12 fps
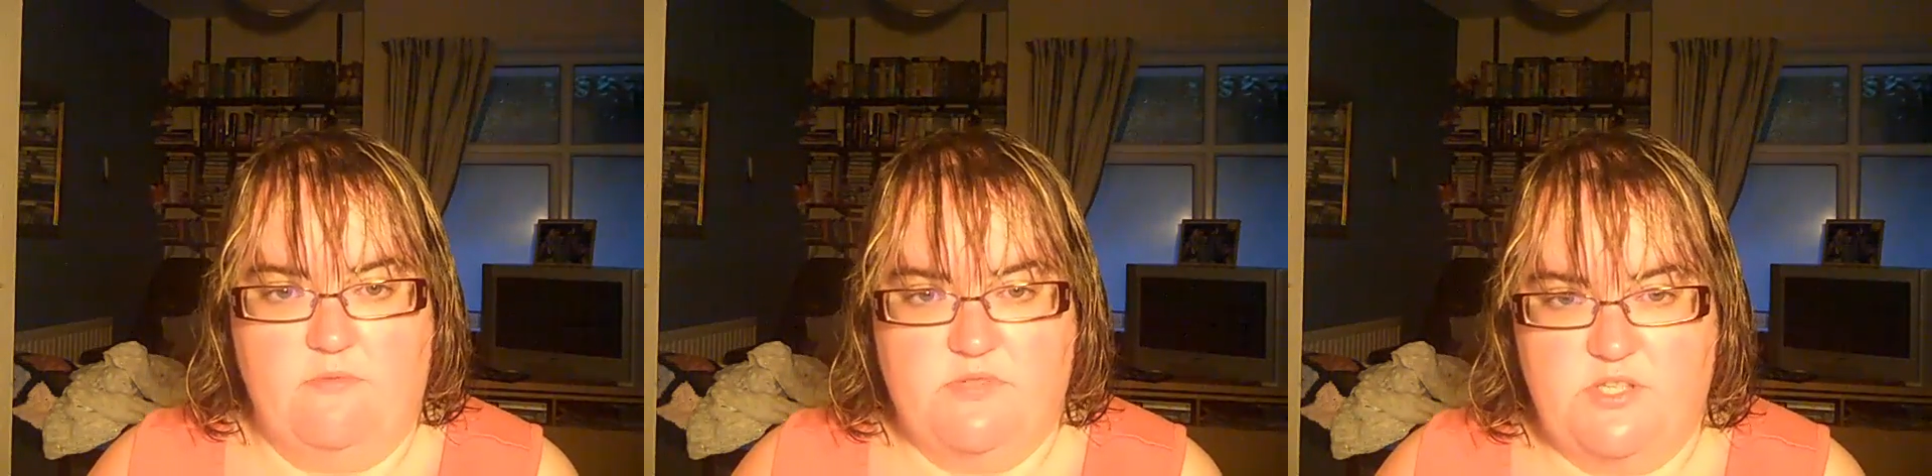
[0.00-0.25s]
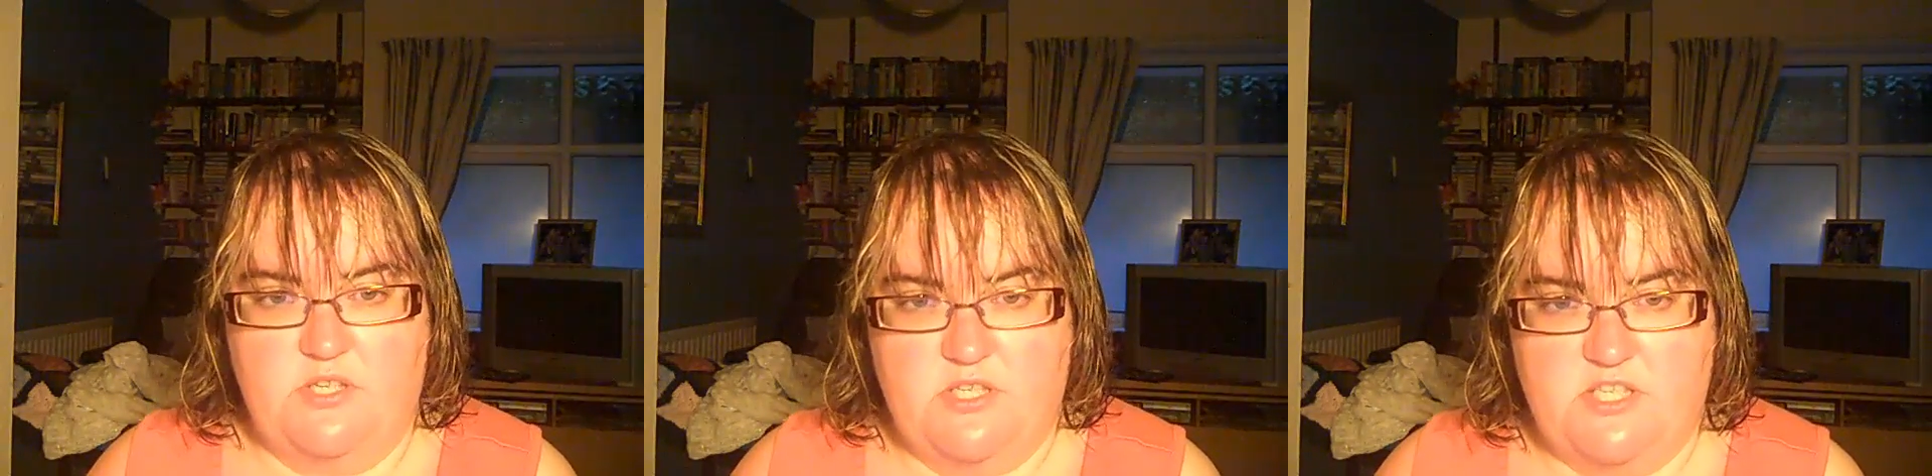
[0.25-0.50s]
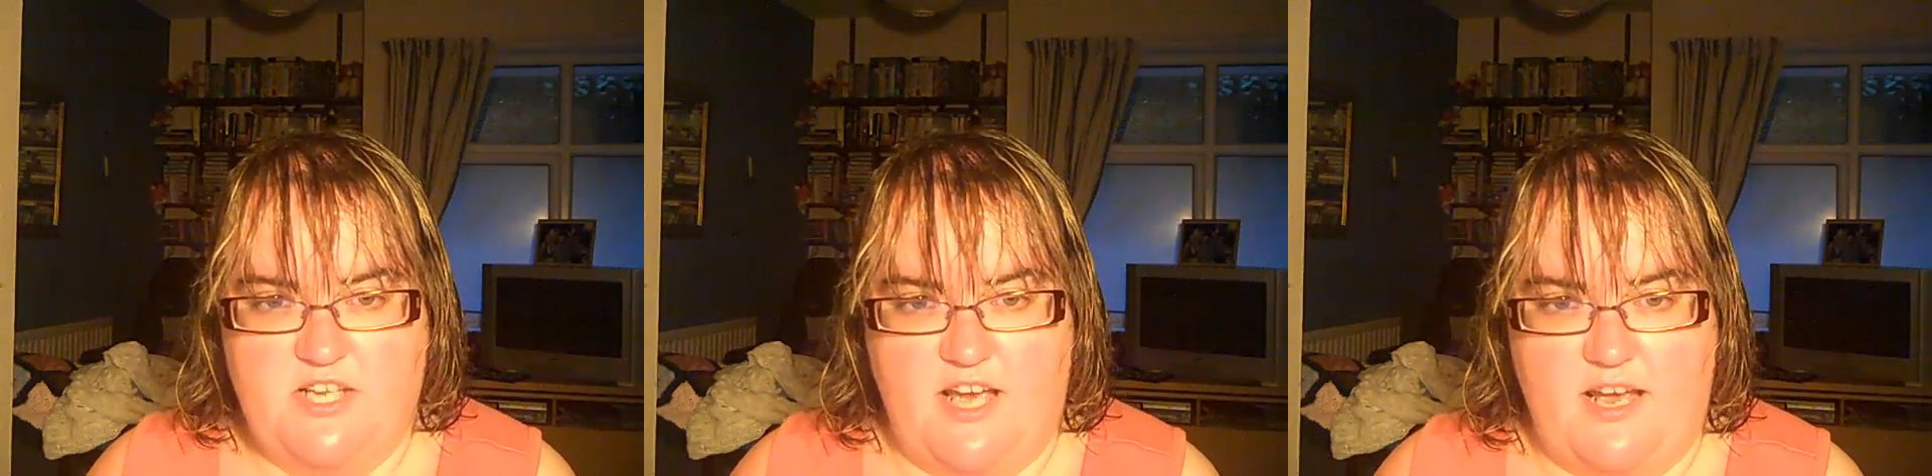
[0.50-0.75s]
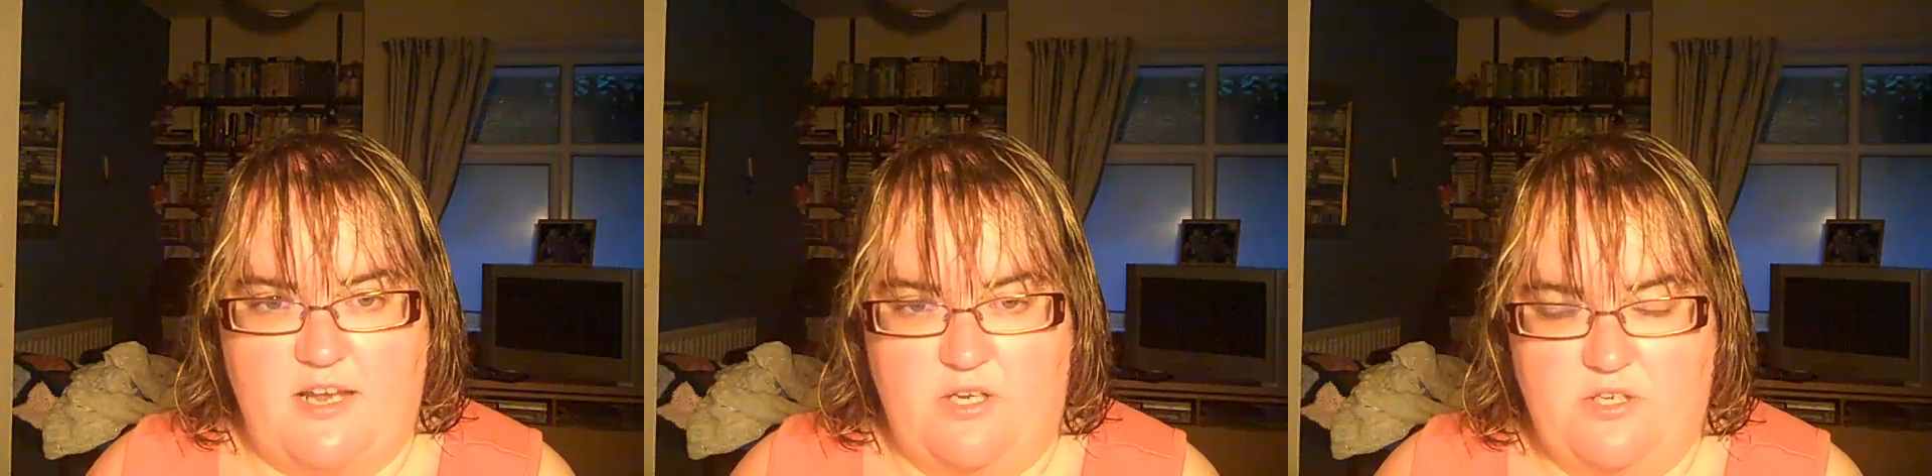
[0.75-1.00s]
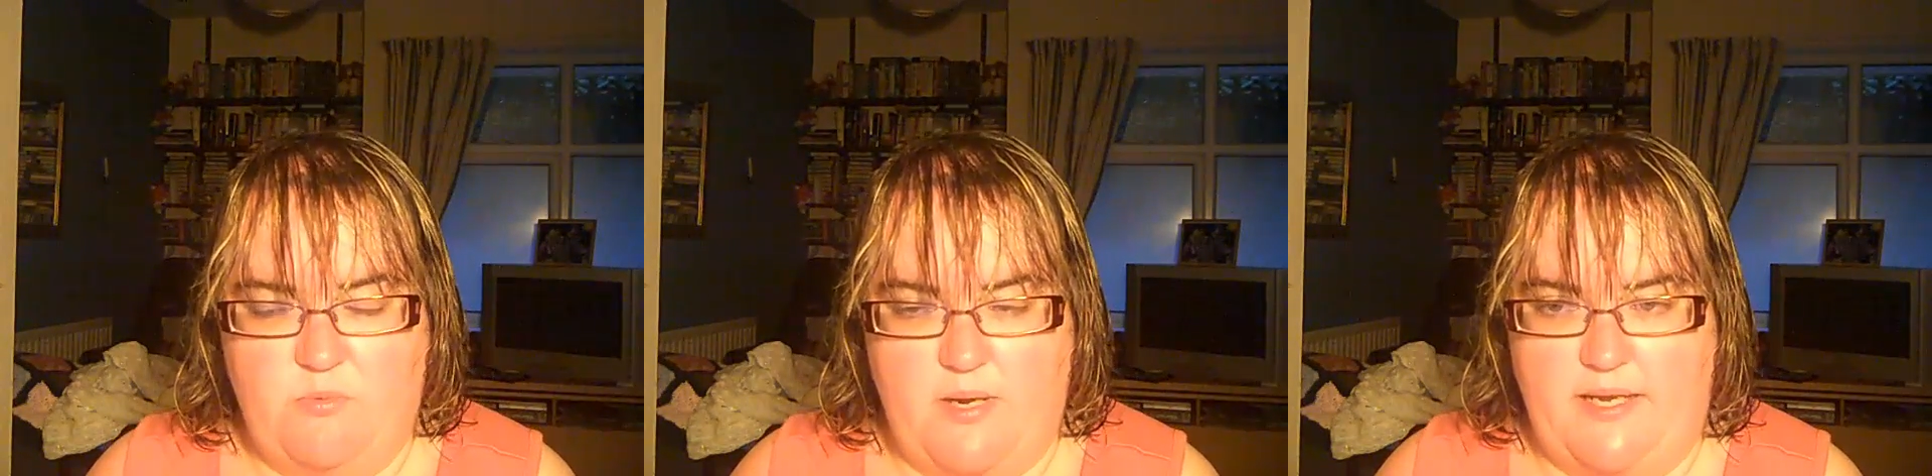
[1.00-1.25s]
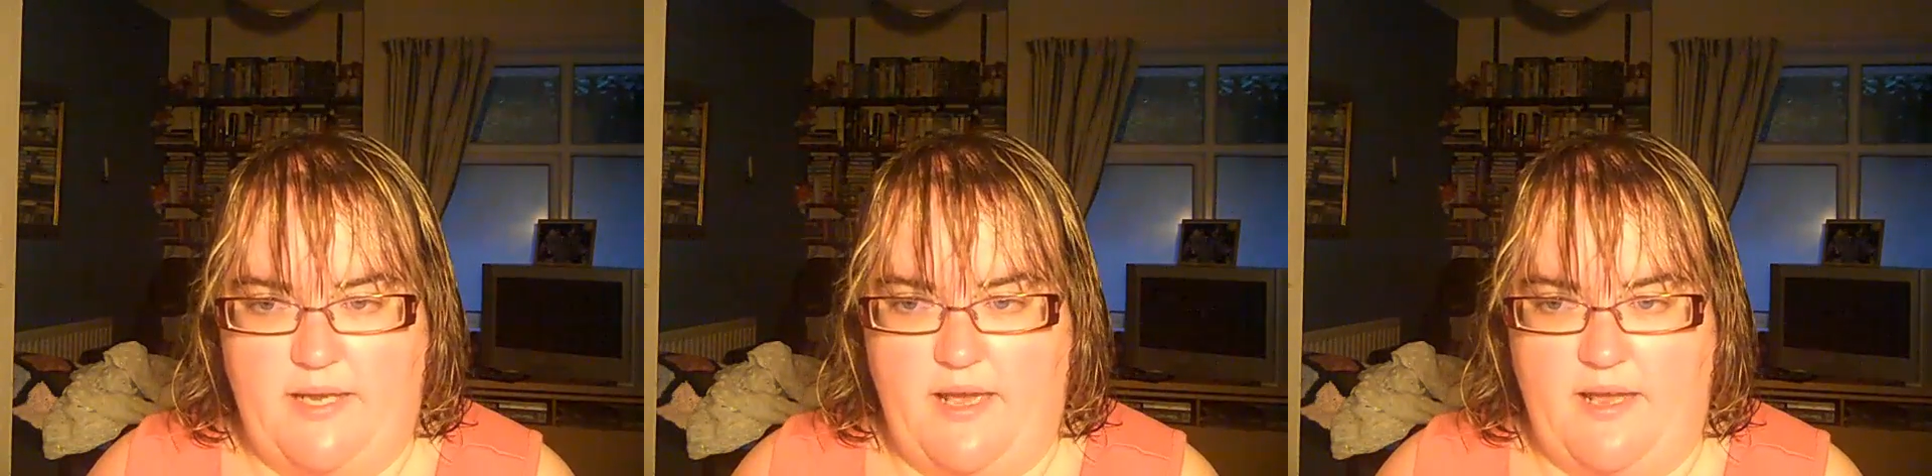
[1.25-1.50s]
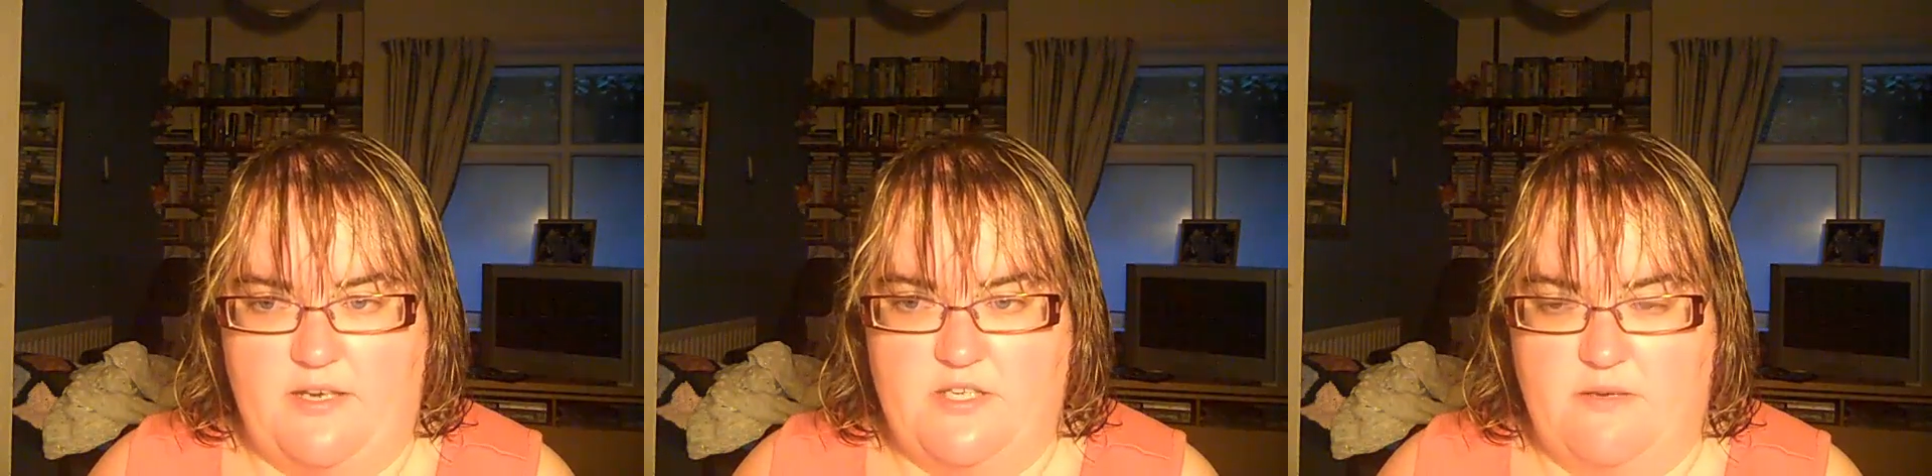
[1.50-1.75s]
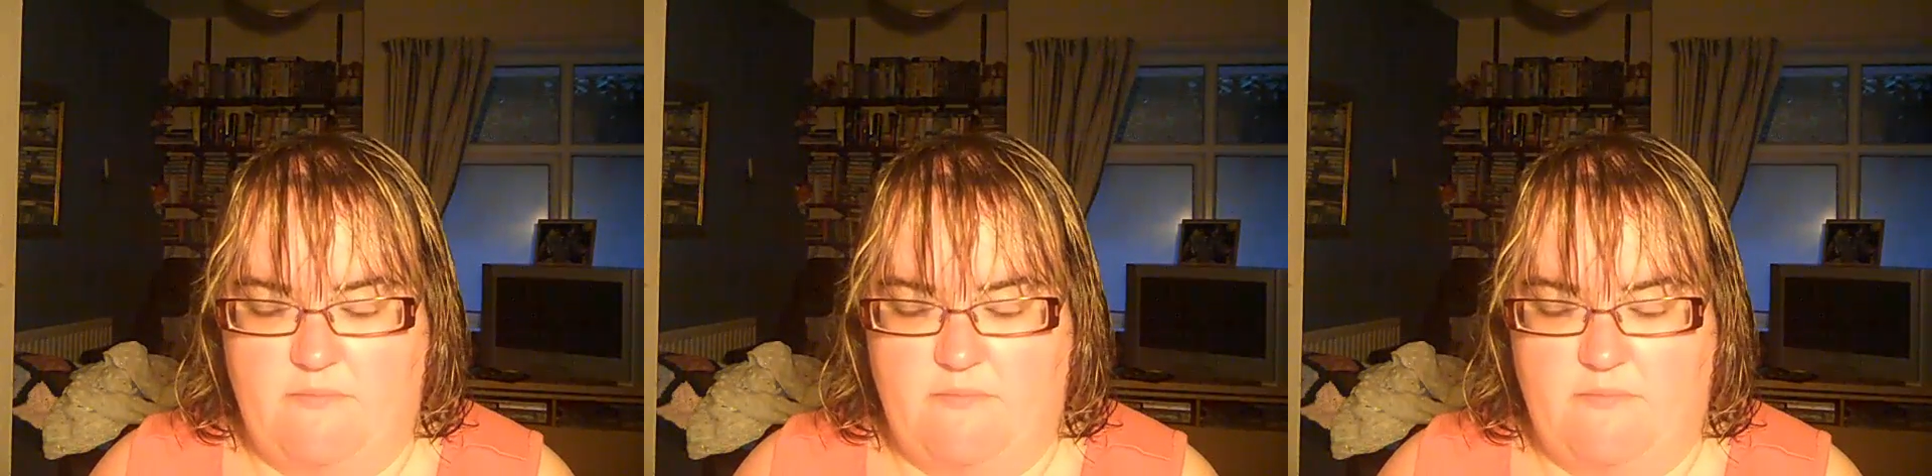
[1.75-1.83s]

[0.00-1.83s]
it was a good day, good weekend.